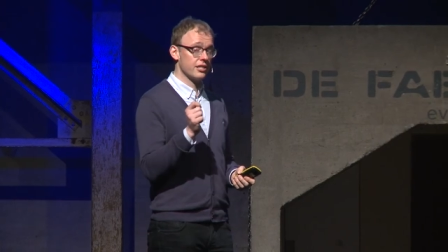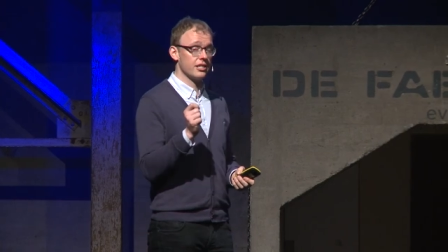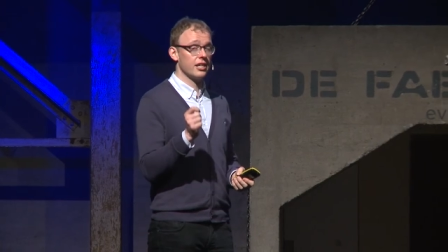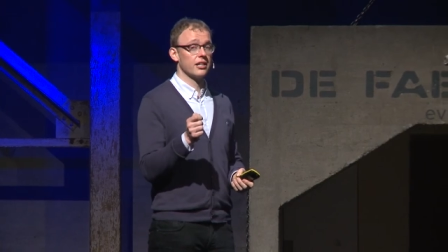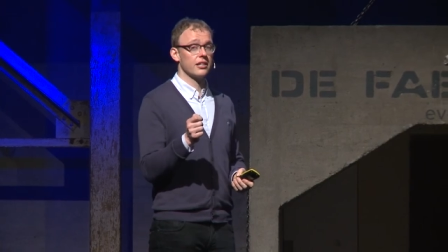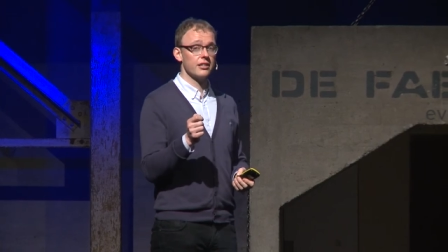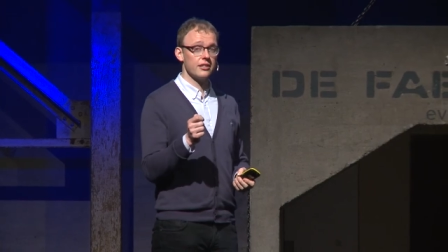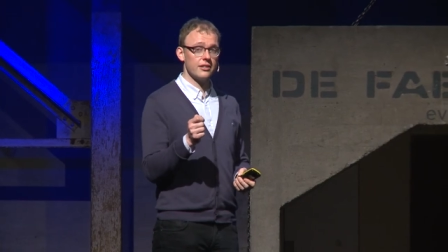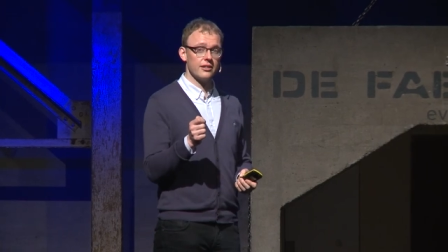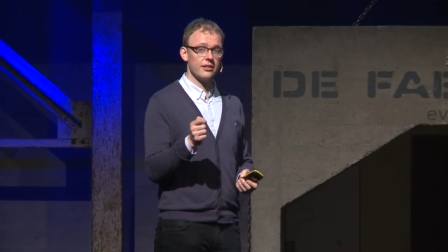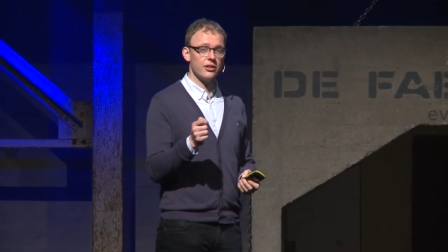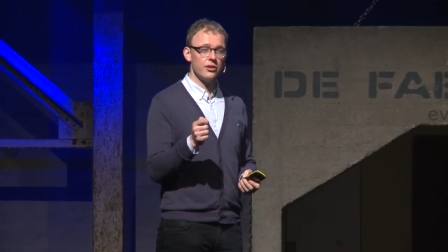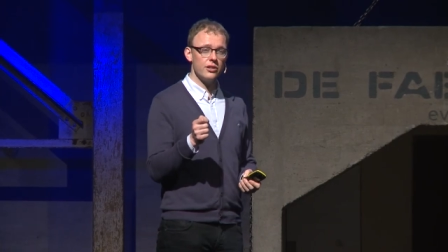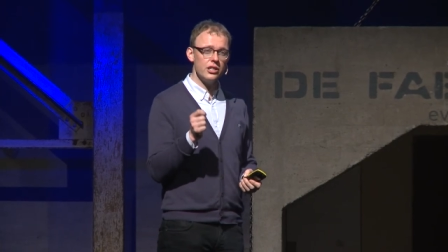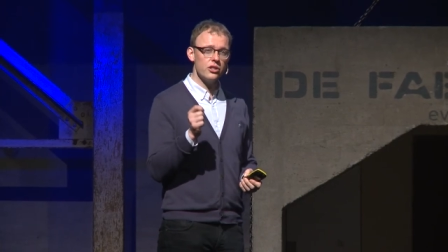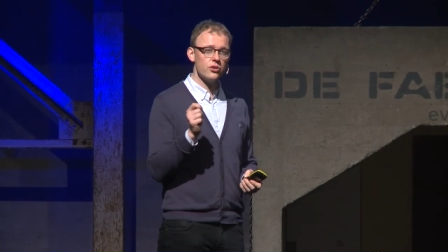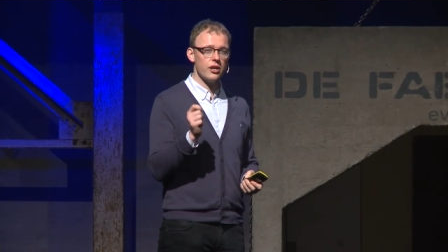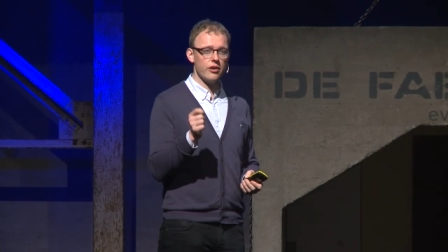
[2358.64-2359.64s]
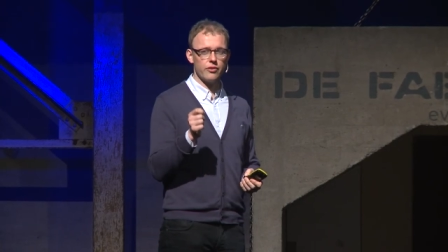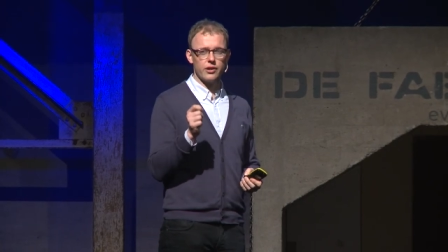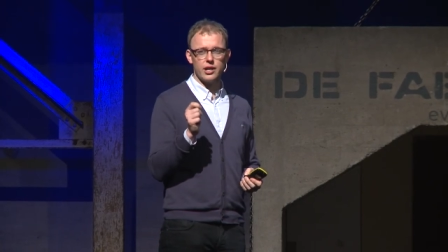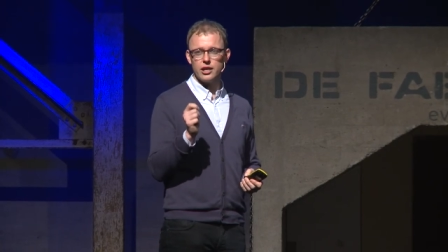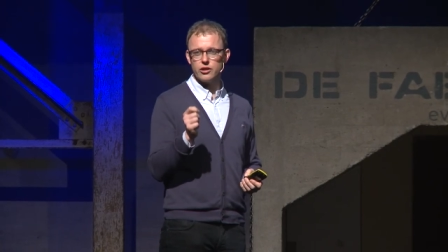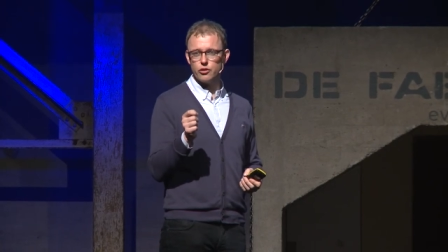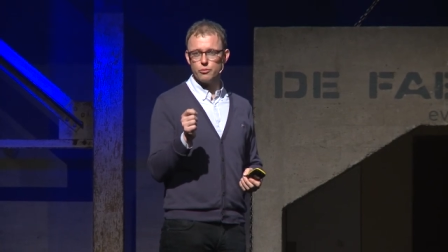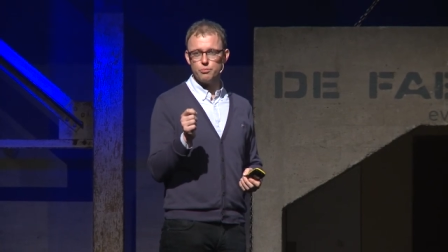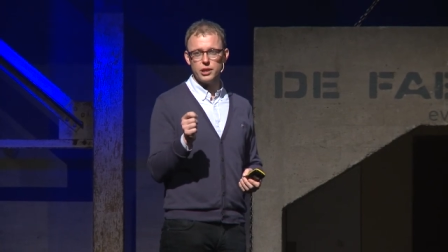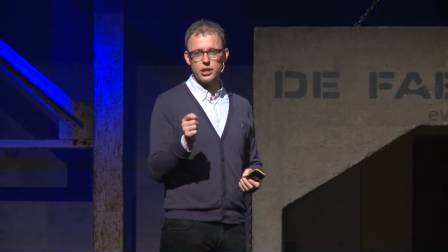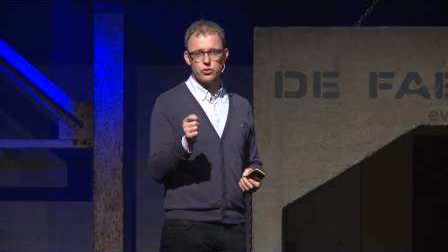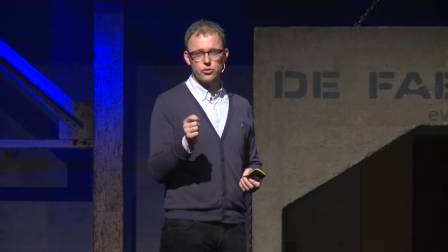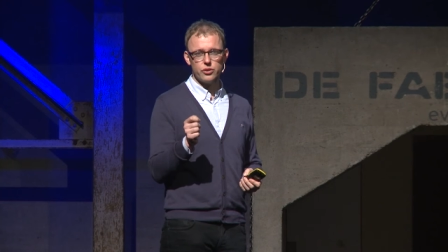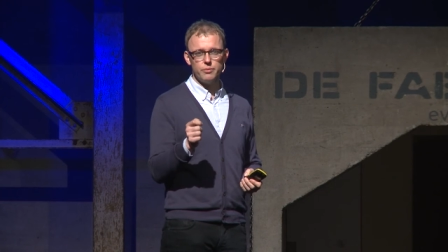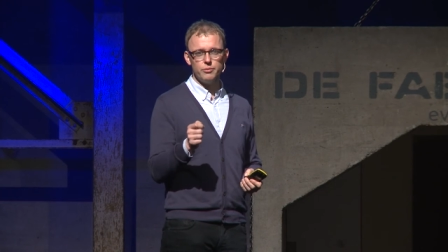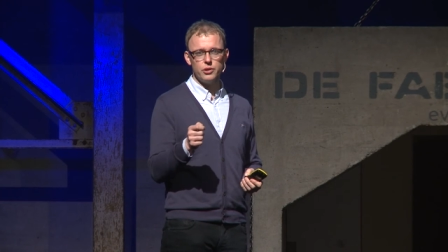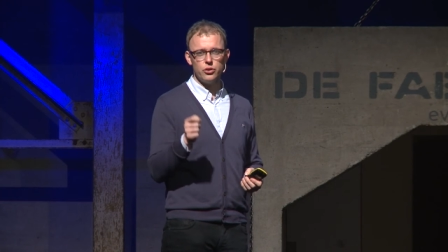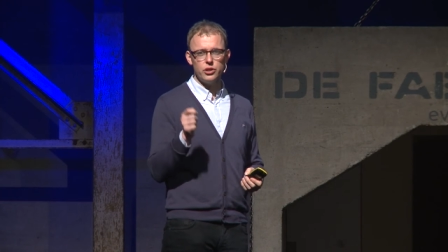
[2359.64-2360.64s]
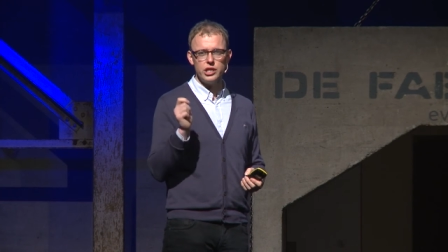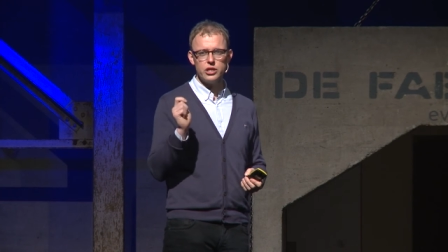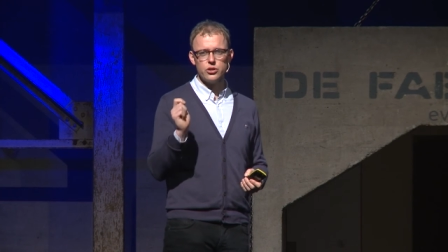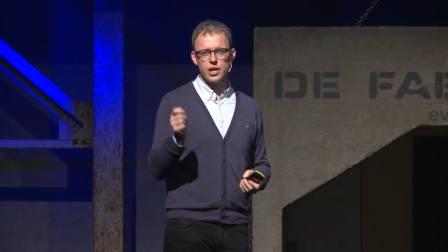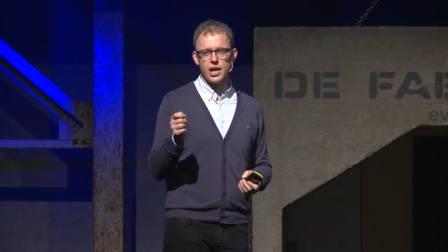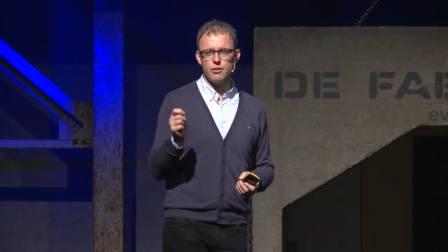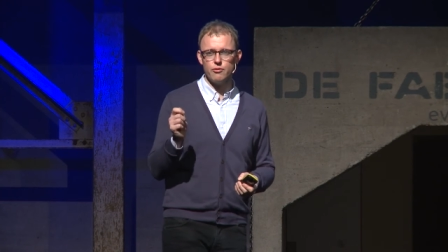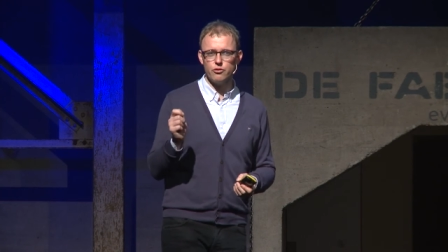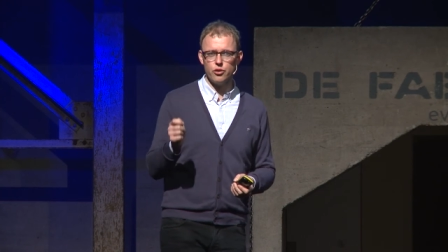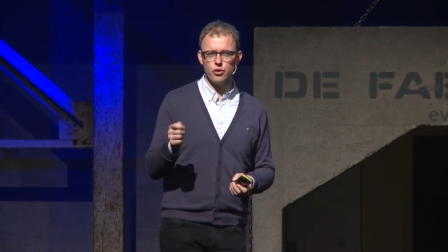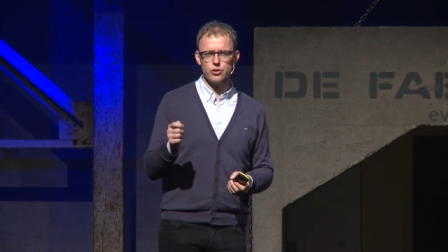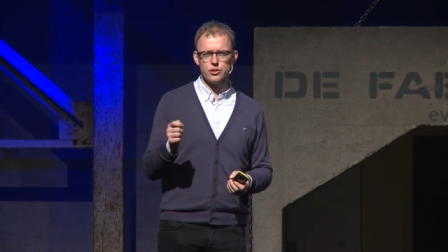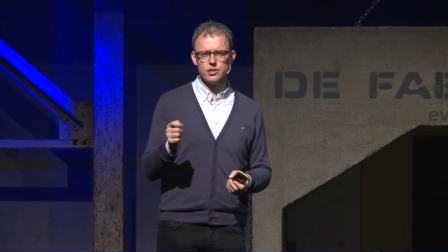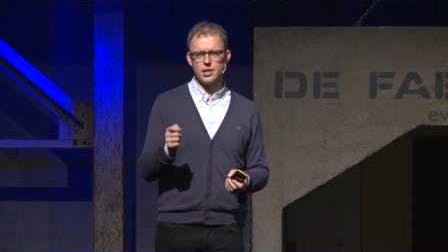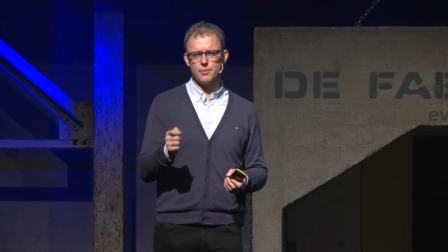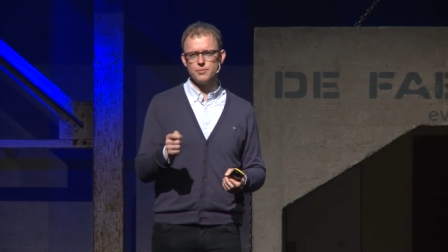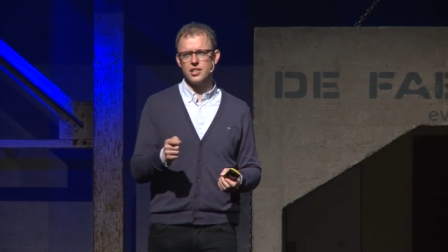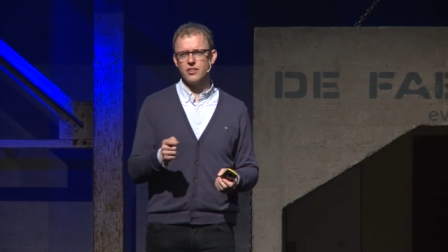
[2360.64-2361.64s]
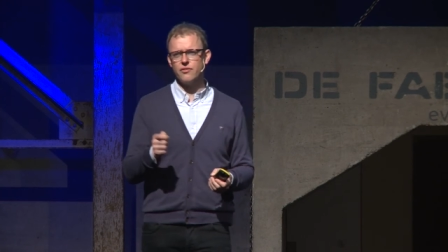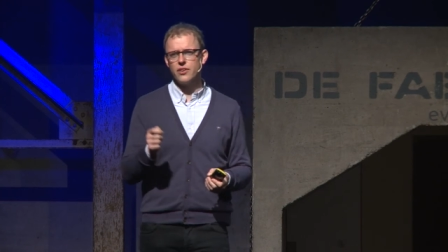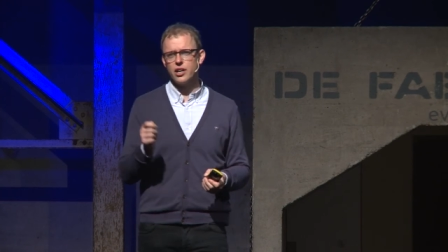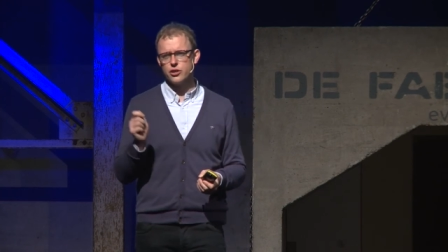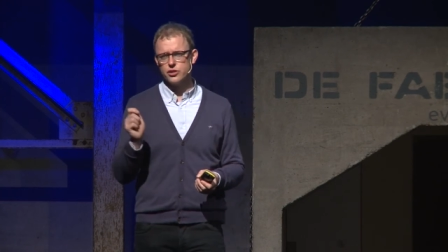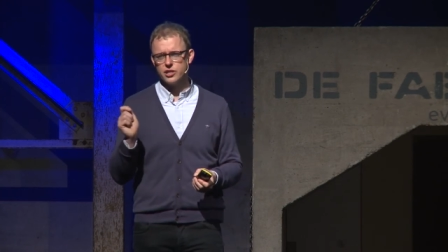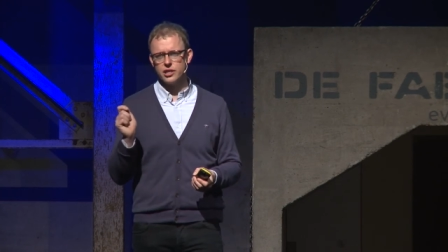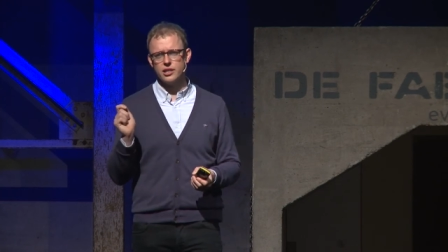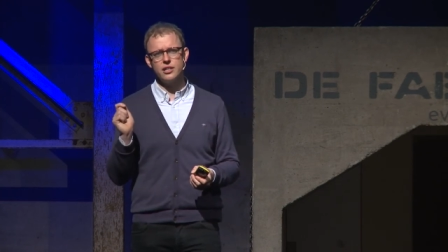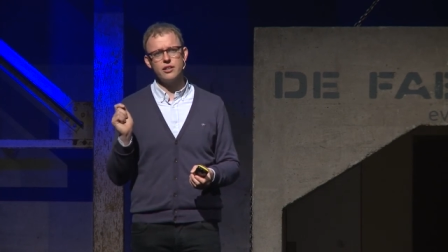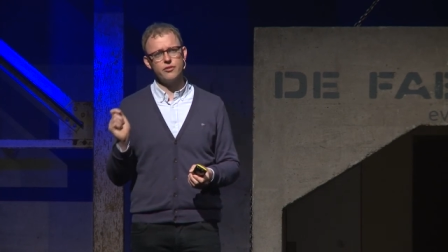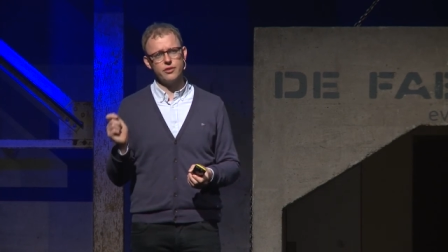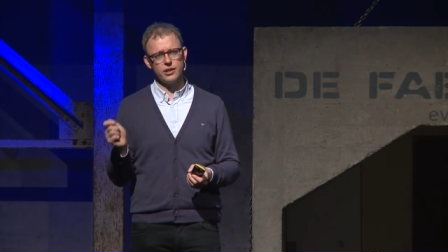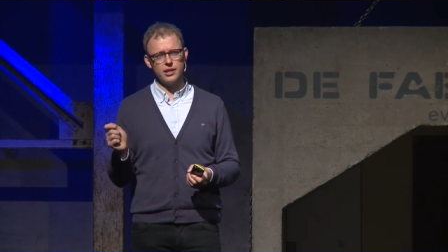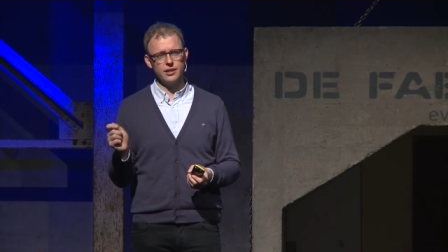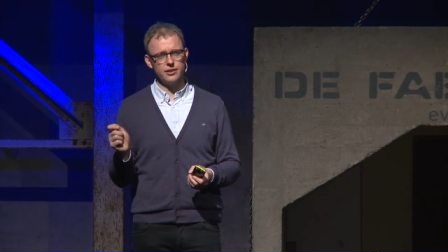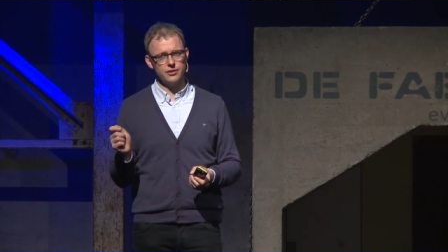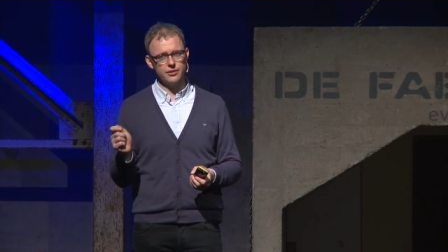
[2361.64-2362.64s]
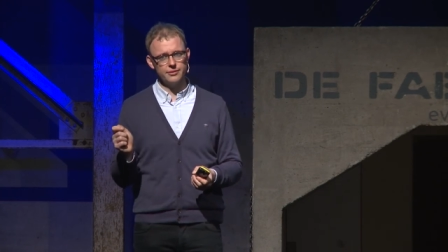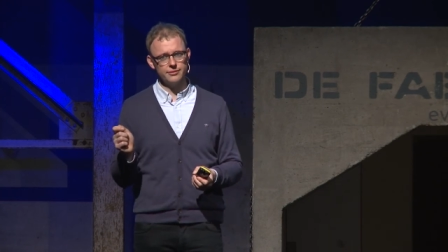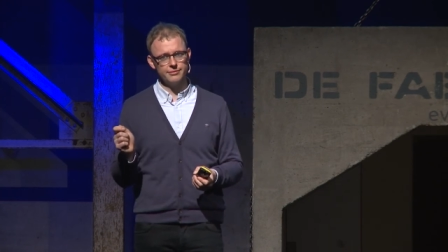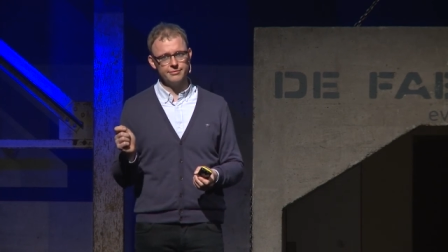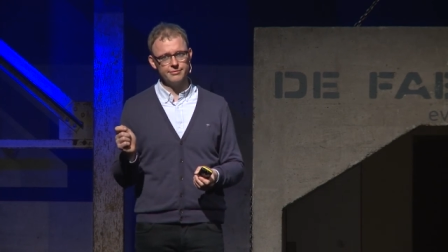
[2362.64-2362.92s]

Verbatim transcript: started, you need to have a kind of a big dream. You need to aim for something very significant.